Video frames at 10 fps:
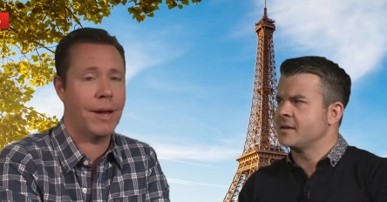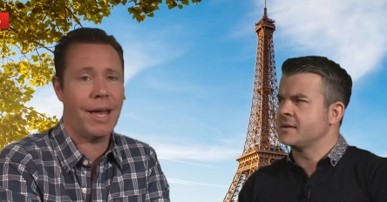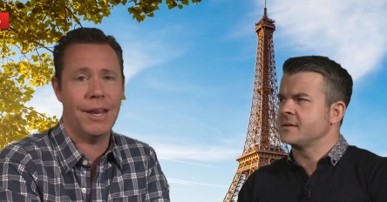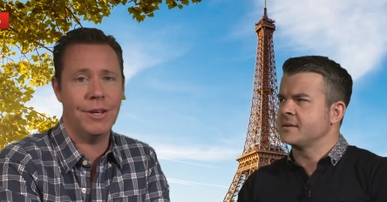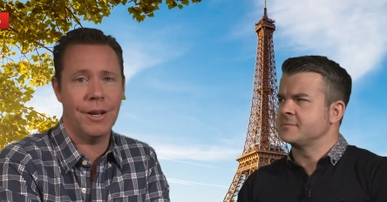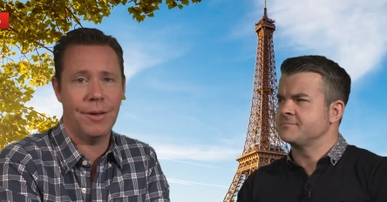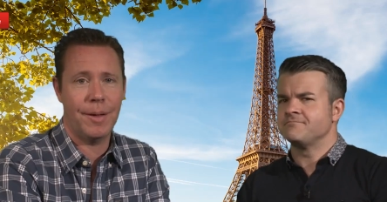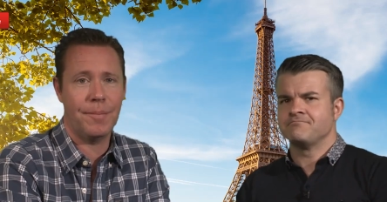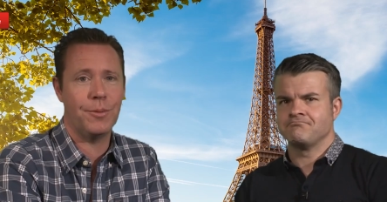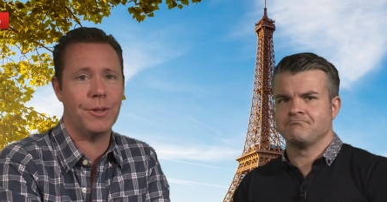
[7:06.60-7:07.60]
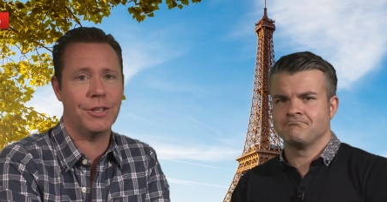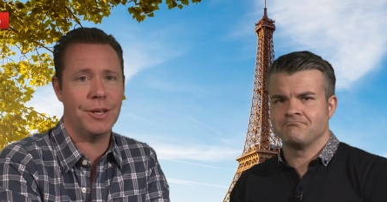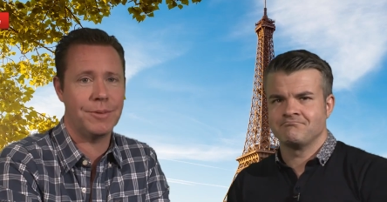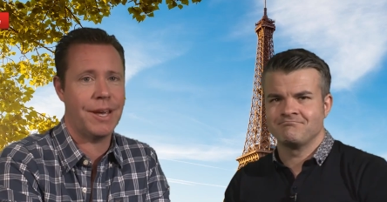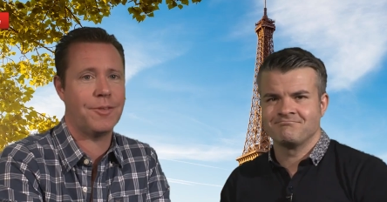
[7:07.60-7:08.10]
Speaker 1: but again, you know, they build
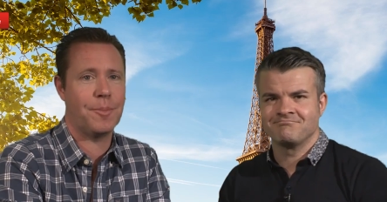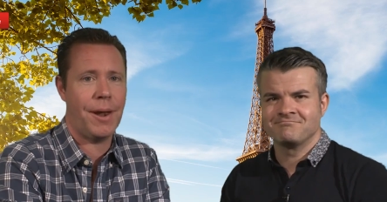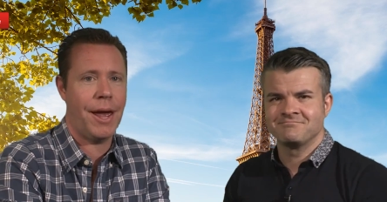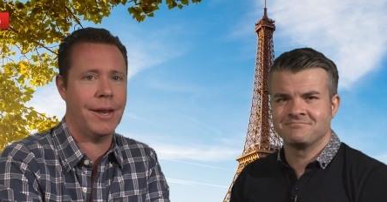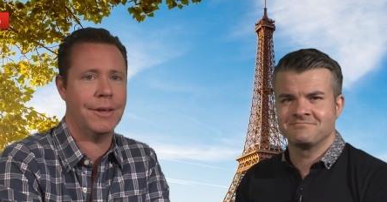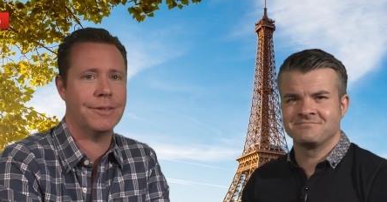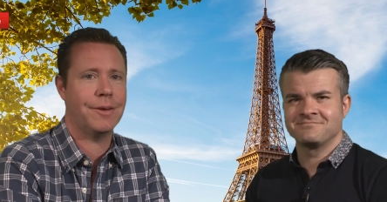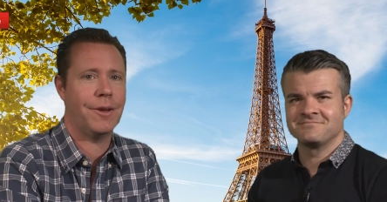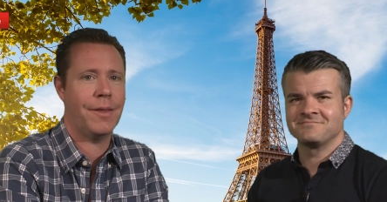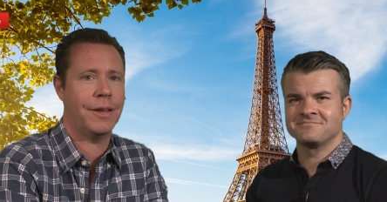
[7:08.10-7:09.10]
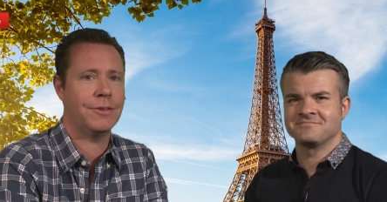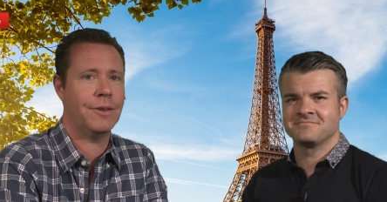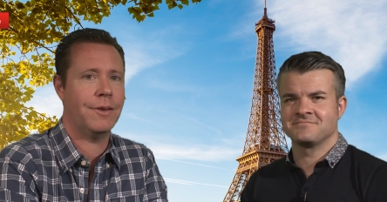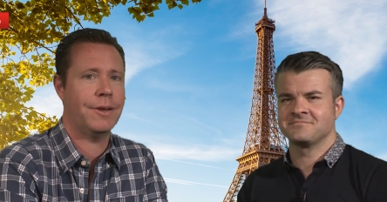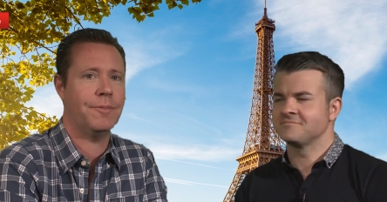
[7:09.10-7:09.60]
these ships, they have to plan it and stuff like that.
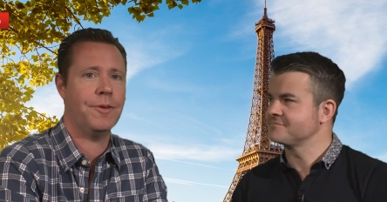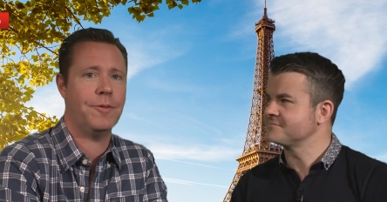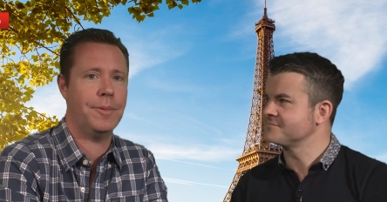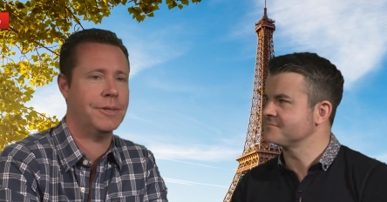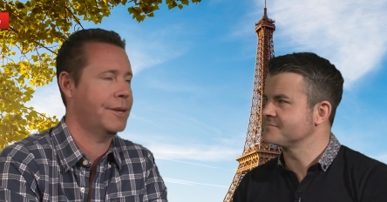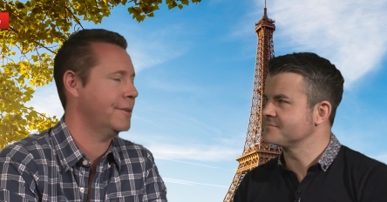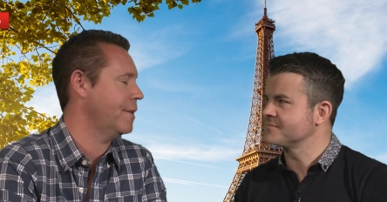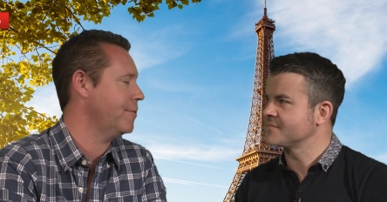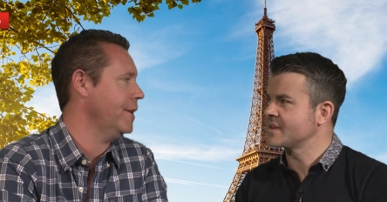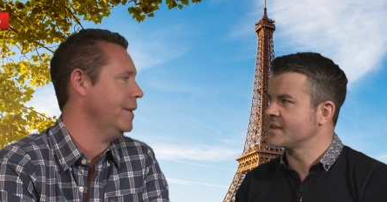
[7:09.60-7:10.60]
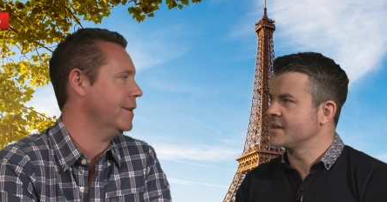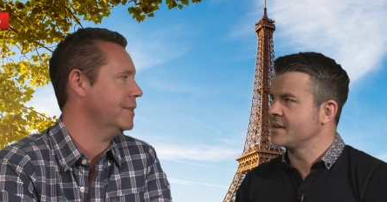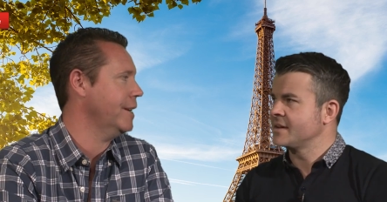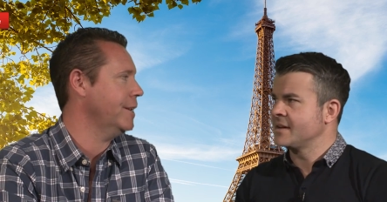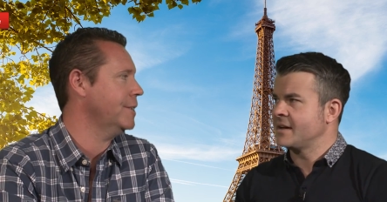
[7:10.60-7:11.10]
So they're adding 50% to their fleet and
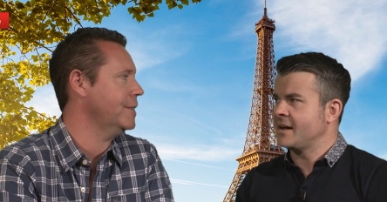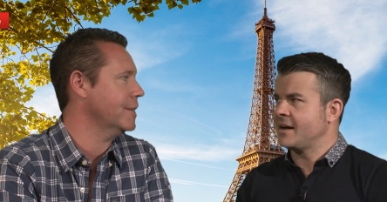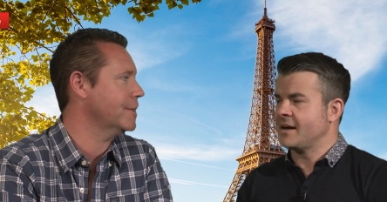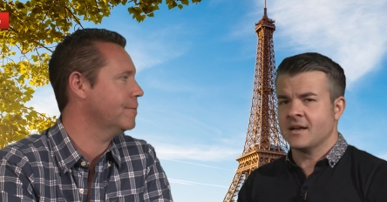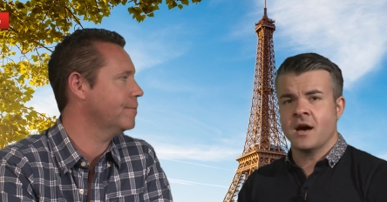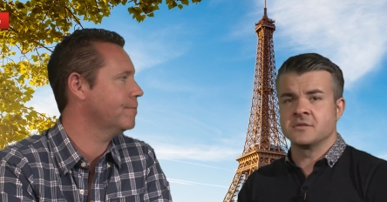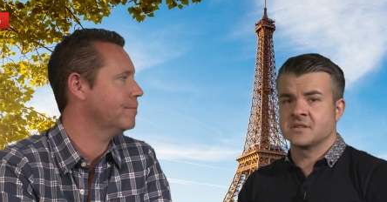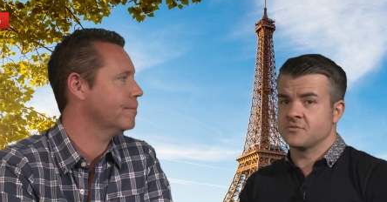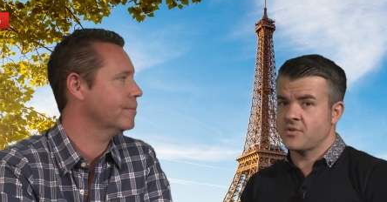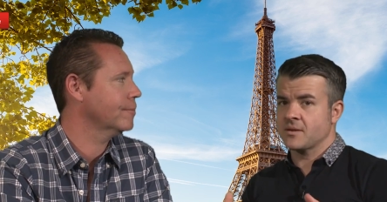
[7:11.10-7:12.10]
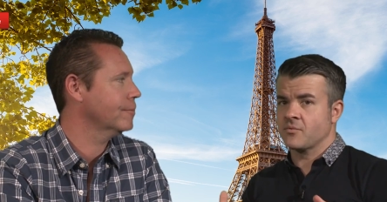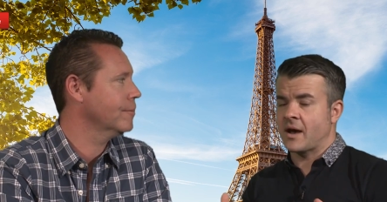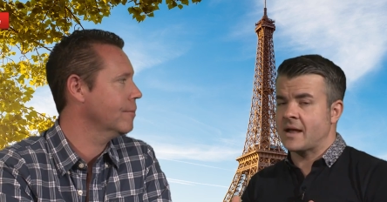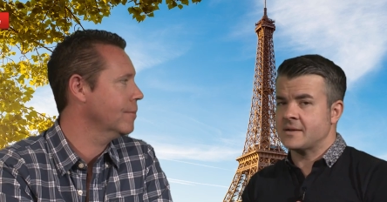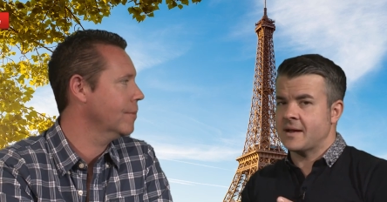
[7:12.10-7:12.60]
can take it to six.
Speaker 2: I know, it's
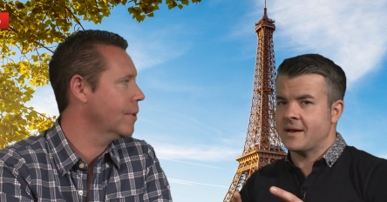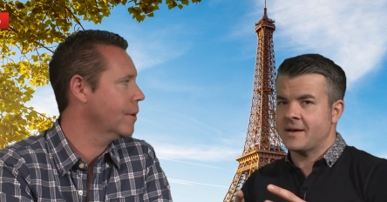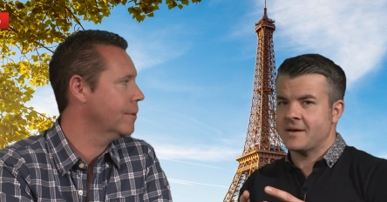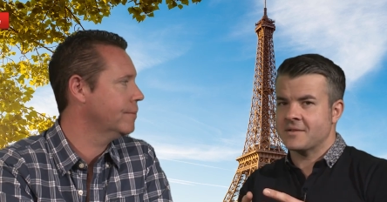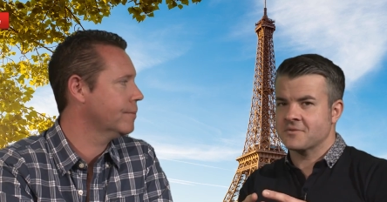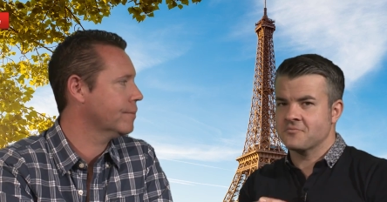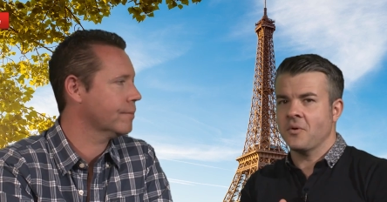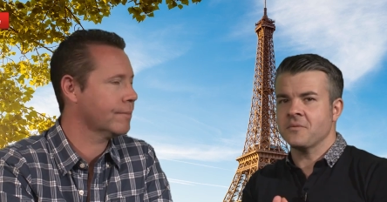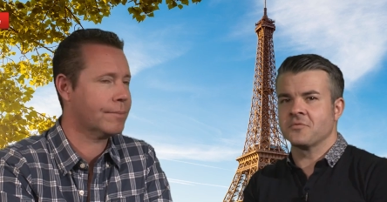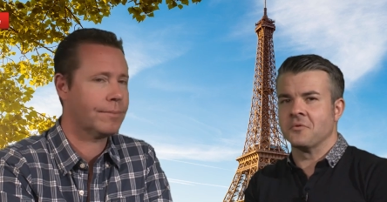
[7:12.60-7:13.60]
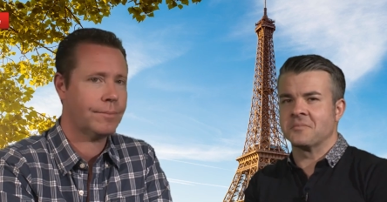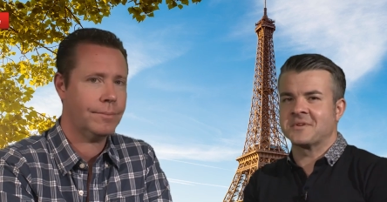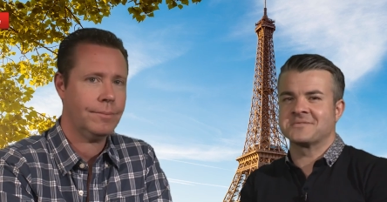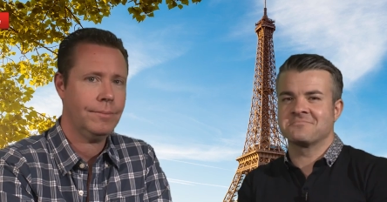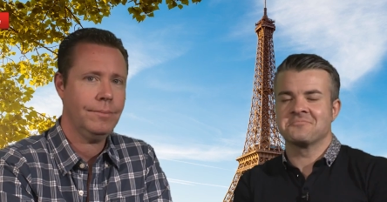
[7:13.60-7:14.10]
incredible. And the, what we
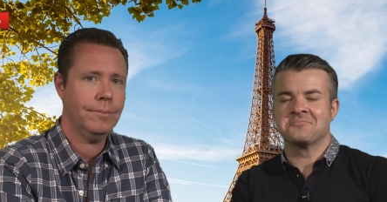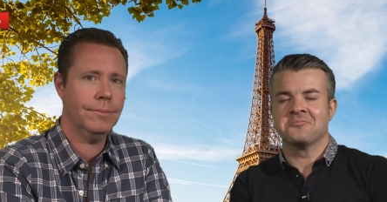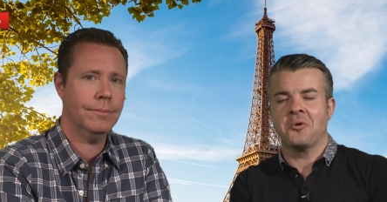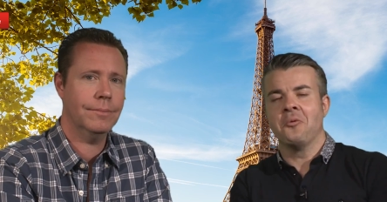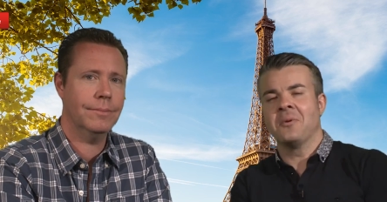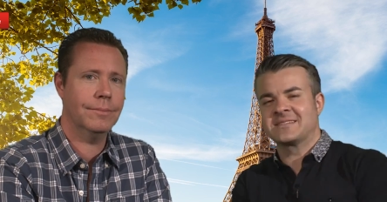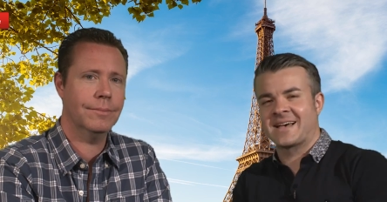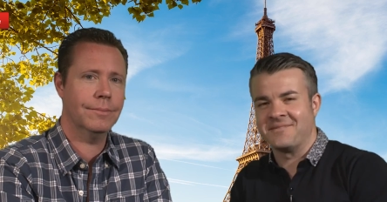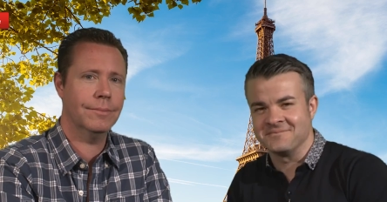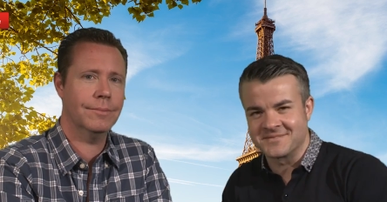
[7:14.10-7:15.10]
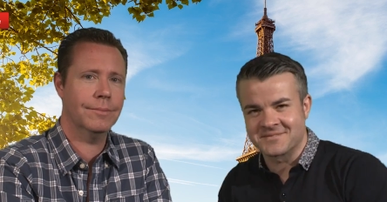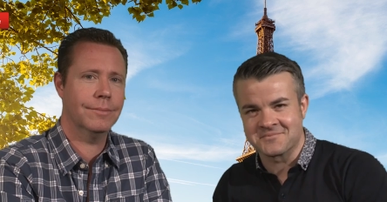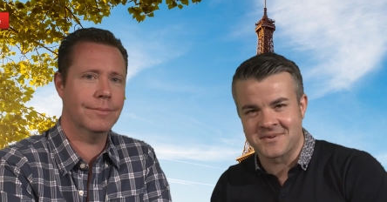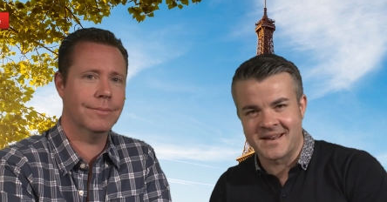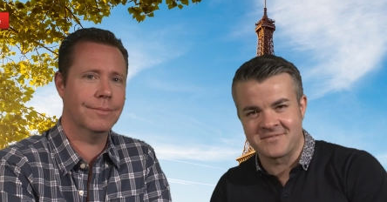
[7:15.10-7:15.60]
thought, because what always happens
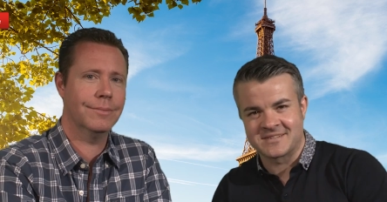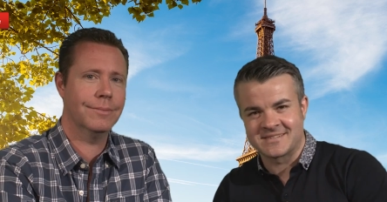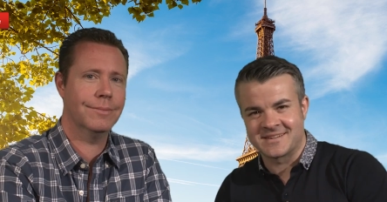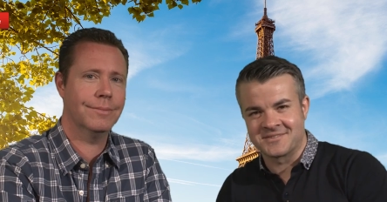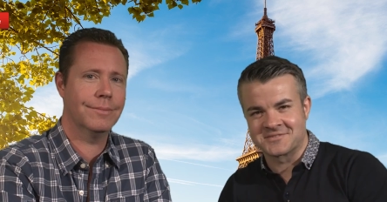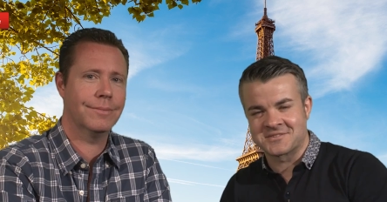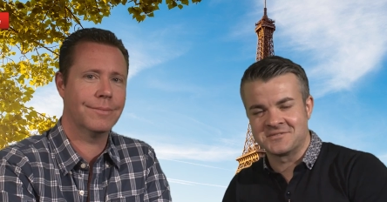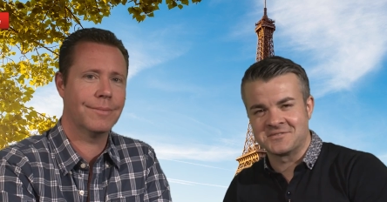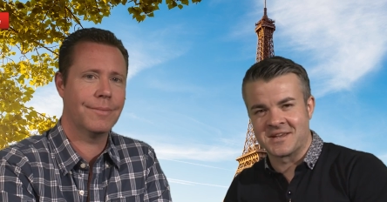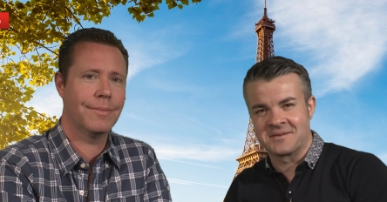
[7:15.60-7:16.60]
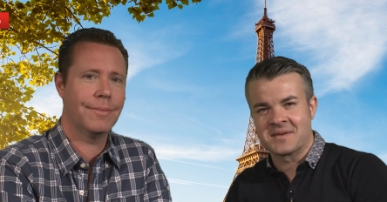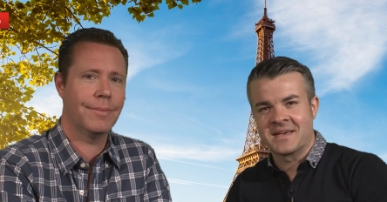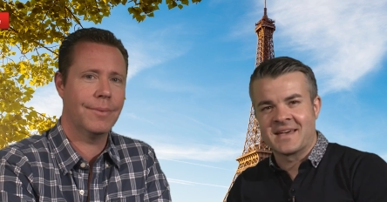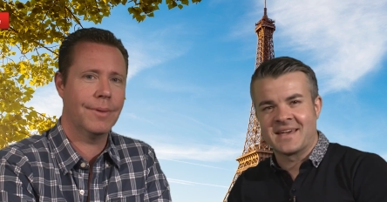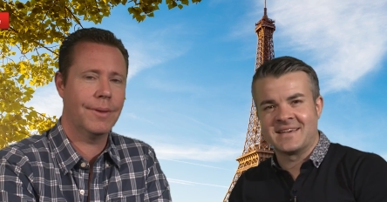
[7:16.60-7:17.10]
whenever Disney launch a new ship
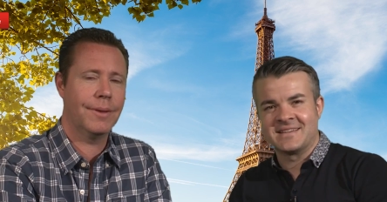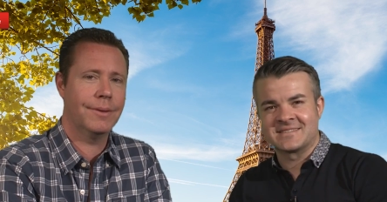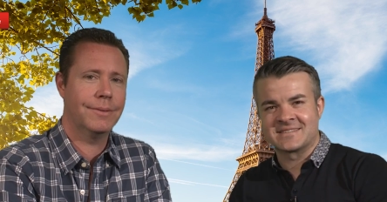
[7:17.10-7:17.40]
is